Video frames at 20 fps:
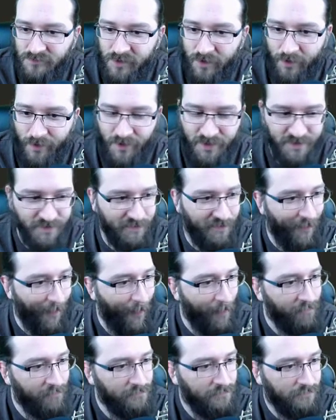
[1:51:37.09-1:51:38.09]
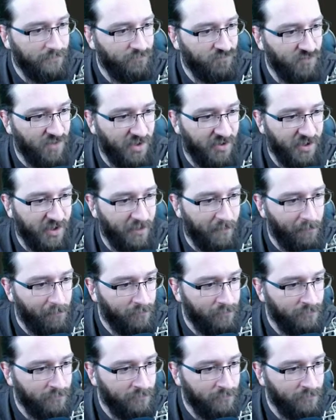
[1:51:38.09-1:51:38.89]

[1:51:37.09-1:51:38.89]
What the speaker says: I don't use it. not there.